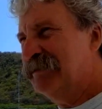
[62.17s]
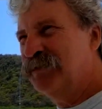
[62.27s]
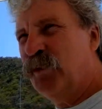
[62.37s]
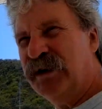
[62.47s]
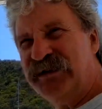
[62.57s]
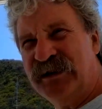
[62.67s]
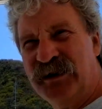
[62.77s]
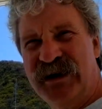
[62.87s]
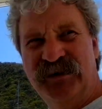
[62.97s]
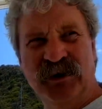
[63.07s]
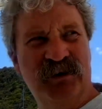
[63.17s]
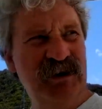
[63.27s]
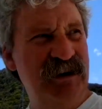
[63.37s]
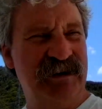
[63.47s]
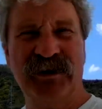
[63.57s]
wasn't looking so good.
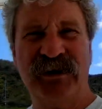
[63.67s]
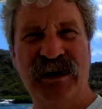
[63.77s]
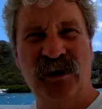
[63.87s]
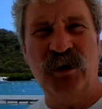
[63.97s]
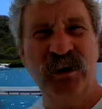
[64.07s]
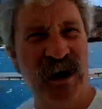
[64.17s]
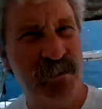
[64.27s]
It's looking a whole lot